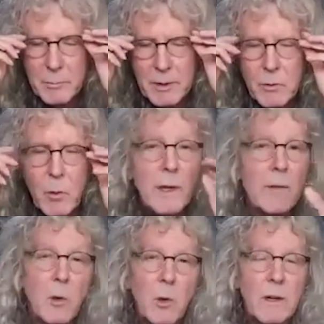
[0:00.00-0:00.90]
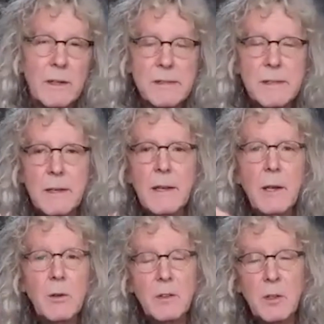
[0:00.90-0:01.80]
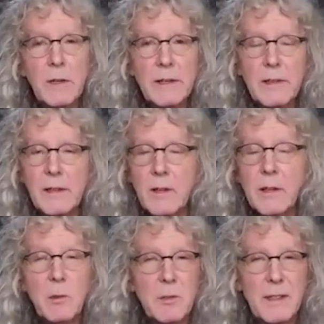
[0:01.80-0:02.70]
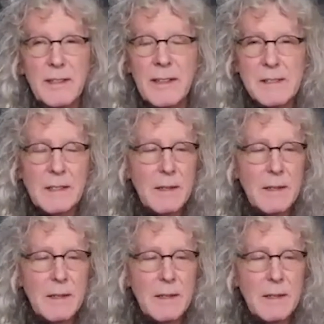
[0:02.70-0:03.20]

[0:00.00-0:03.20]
But whatever it was at the Greek Theater, and it was fantastic.